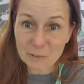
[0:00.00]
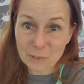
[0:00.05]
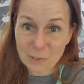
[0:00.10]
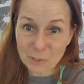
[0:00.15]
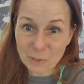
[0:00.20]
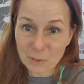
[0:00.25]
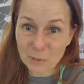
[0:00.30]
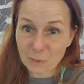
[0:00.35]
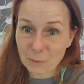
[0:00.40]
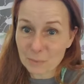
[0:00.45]

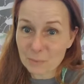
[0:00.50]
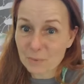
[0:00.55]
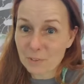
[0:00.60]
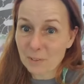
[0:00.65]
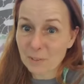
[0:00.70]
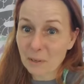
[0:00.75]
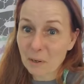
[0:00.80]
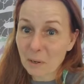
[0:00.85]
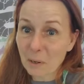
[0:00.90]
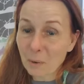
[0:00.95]
terms
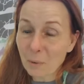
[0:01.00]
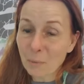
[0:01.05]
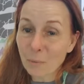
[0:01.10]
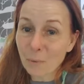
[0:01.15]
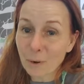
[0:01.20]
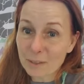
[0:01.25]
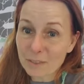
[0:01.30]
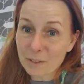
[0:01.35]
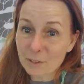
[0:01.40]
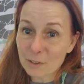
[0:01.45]

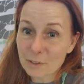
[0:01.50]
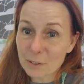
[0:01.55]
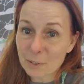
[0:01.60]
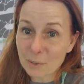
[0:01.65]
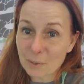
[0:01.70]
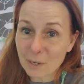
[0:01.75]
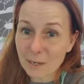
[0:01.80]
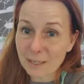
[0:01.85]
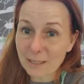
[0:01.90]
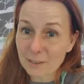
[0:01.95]
what they're
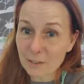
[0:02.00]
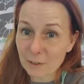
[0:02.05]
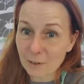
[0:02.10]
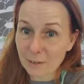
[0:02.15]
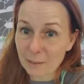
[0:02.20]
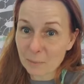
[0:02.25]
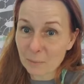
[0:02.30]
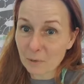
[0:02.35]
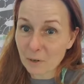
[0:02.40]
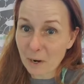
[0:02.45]
doing in their
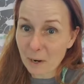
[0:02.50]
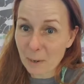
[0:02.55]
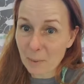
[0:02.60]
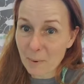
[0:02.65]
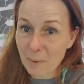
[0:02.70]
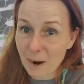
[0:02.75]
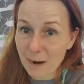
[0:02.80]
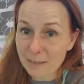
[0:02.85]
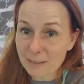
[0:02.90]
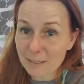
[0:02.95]
animal
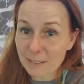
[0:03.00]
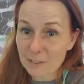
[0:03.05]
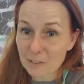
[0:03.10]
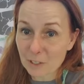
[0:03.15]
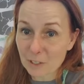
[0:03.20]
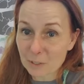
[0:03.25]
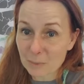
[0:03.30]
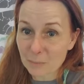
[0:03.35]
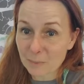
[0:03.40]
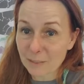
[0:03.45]
chiropractic
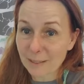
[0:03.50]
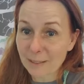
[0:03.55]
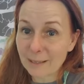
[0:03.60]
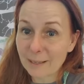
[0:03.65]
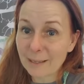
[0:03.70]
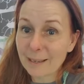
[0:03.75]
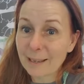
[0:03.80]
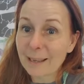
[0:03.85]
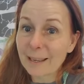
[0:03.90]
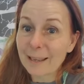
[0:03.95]
adjustment,
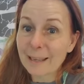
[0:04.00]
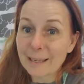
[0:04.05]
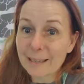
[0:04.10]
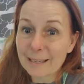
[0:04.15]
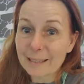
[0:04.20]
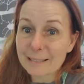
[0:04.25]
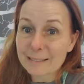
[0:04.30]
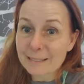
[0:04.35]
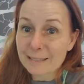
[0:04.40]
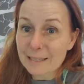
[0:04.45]

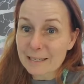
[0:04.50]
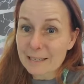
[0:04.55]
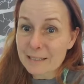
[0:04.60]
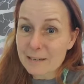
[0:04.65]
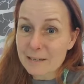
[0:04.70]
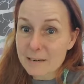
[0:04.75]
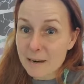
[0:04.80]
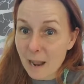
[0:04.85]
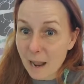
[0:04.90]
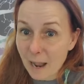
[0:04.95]
it's
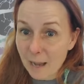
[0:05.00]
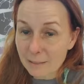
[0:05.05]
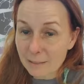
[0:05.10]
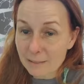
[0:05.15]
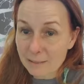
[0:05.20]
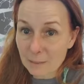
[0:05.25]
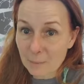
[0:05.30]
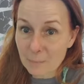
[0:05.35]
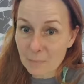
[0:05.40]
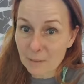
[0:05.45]
not
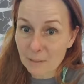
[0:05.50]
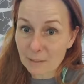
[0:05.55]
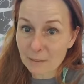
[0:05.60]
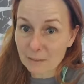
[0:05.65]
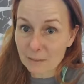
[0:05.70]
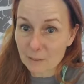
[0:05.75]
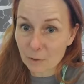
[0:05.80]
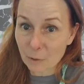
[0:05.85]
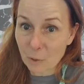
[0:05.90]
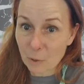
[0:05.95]
something
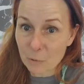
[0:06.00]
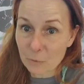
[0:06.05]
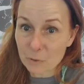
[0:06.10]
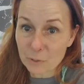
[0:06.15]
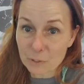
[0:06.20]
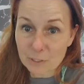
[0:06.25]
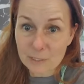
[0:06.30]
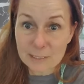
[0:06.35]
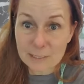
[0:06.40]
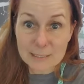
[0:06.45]
that their
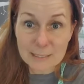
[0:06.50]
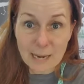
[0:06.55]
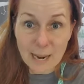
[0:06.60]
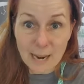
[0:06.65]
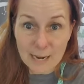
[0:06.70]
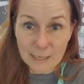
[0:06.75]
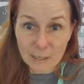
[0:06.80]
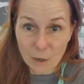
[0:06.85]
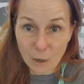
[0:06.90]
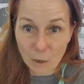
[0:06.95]
owners can
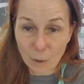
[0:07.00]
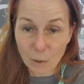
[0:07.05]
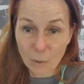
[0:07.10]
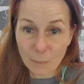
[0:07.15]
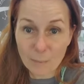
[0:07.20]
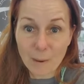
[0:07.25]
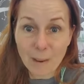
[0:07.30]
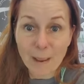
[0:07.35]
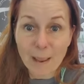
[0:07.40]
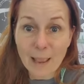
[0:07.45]
take
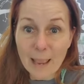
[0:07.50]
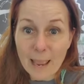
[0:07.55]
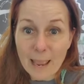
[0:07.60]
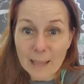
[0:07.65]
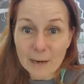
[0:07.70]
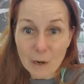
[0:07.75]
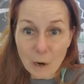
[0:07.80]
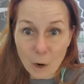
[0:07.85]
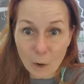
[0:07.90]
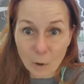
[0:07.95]
home
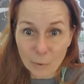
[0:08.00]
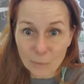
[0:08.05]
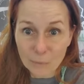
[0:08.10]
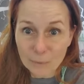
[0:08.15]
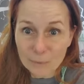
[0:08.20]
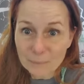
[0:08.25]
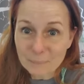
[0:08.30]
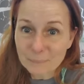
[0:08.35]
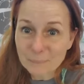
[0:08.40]
and own.